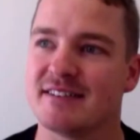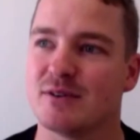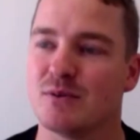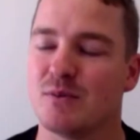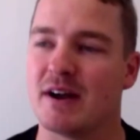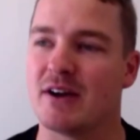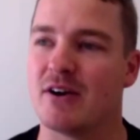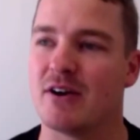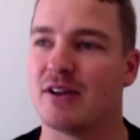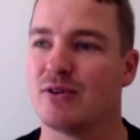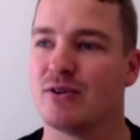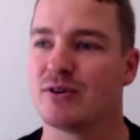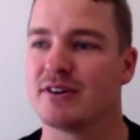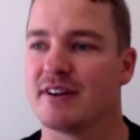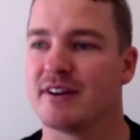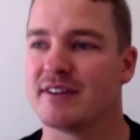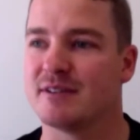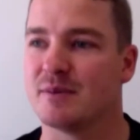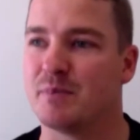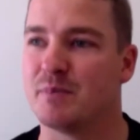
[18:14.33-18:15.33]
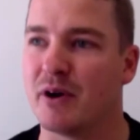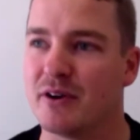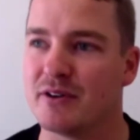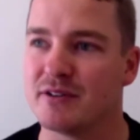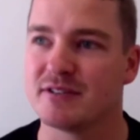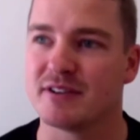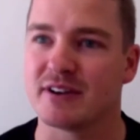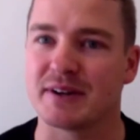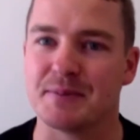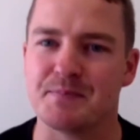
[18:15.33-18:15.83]
the way I look at it, I
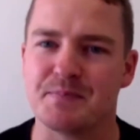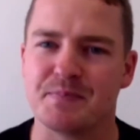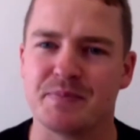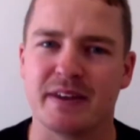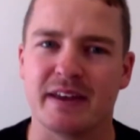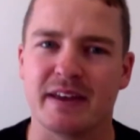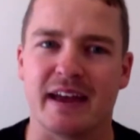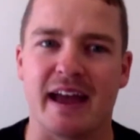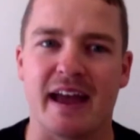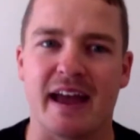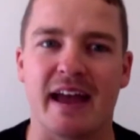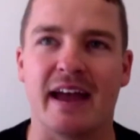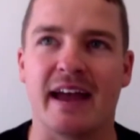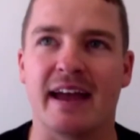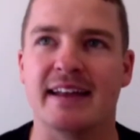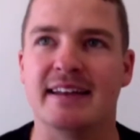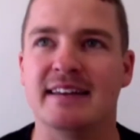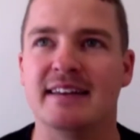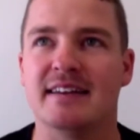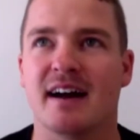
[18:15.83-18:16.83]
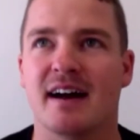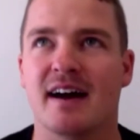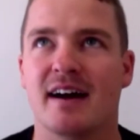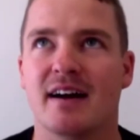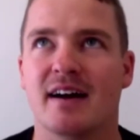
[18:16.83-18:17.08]
suppose. Like any